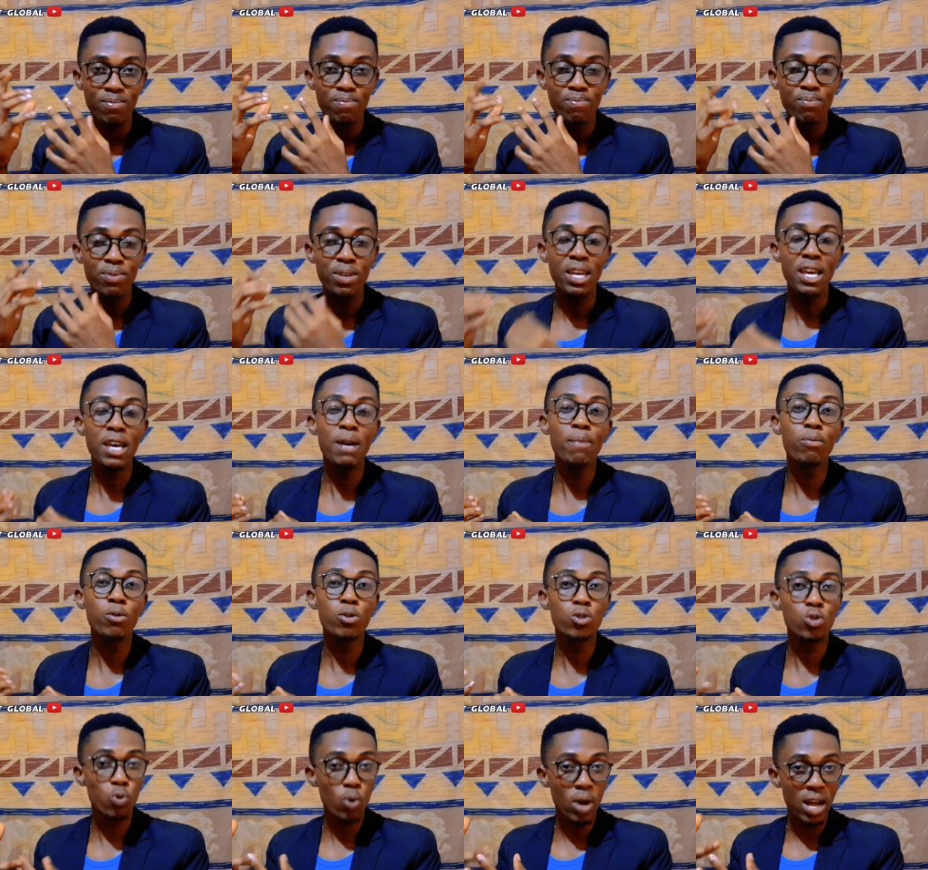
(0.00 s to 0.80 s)
be
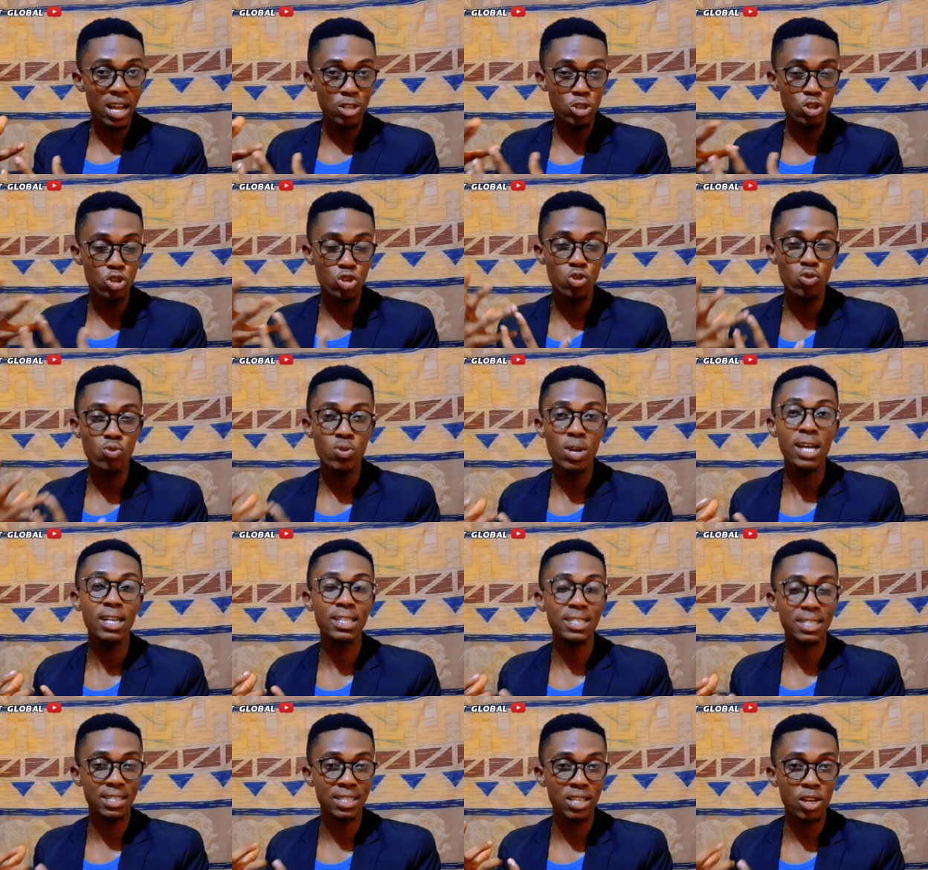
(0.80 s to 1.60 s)
able to
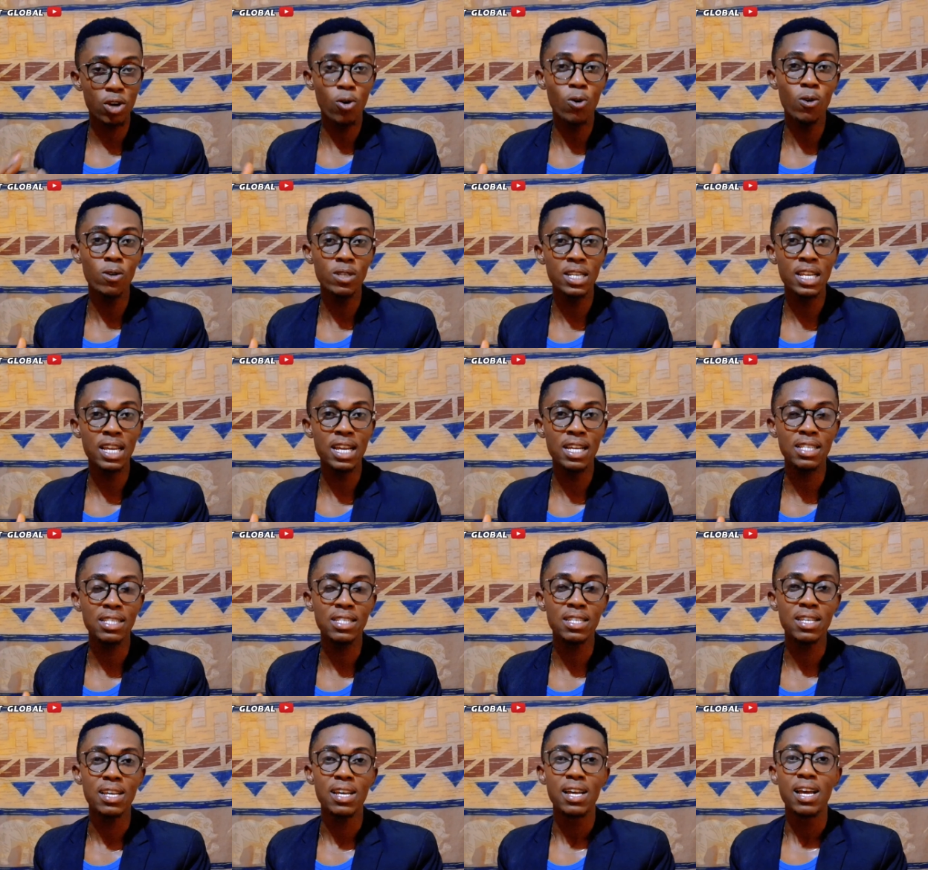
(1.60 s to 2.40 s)
attract the
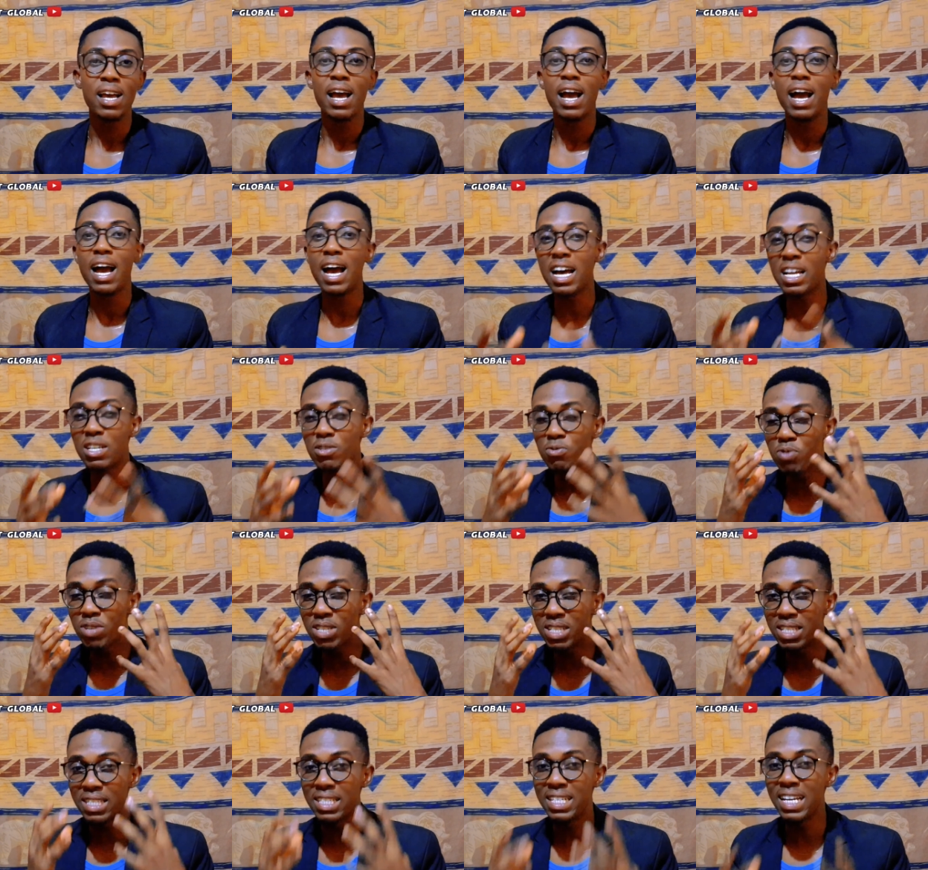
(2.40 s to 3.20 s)
audience and
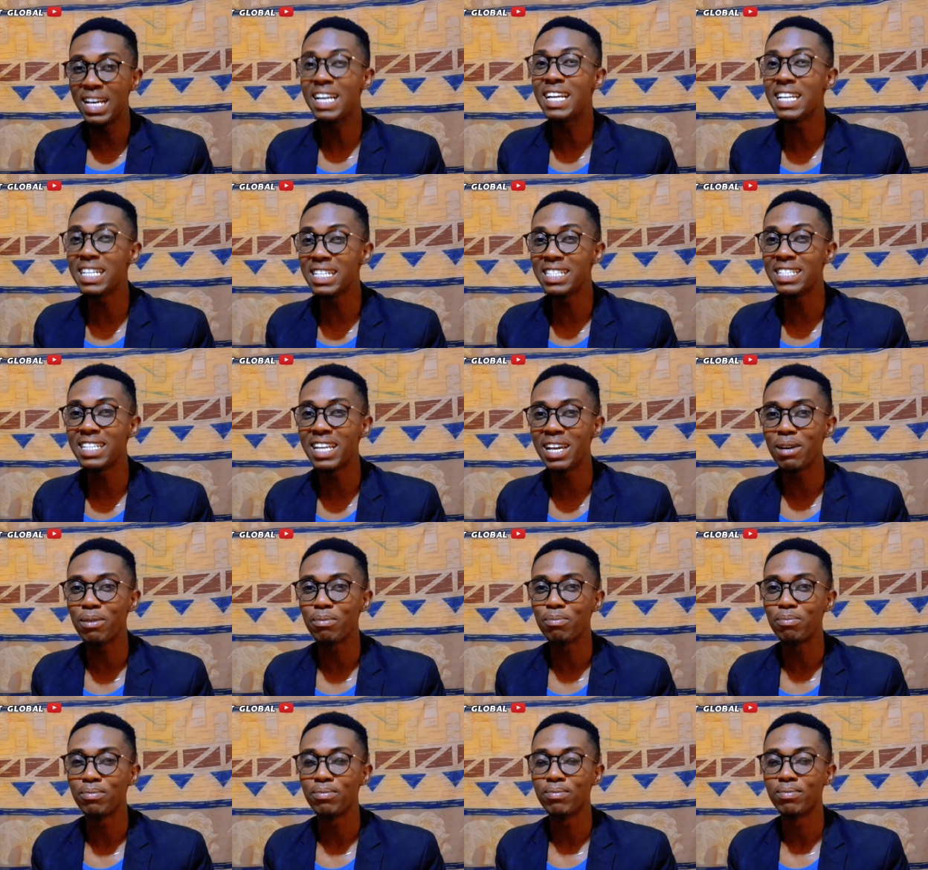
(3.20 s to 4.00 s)
retain
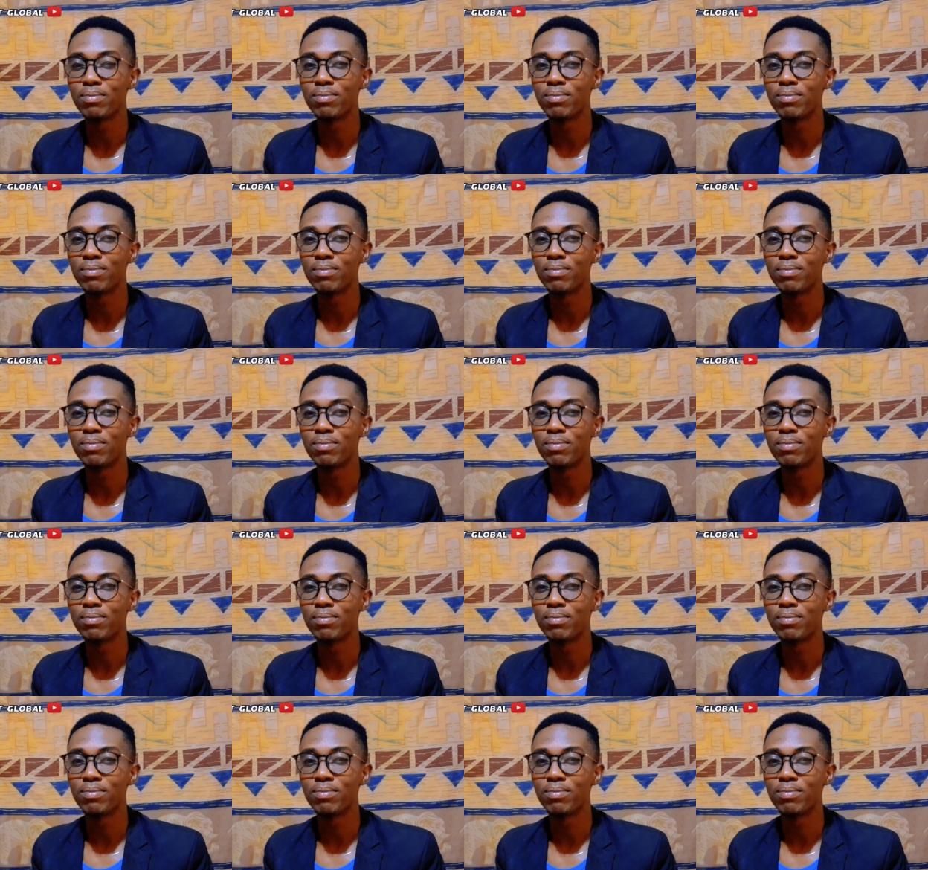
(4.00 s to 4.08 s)
them.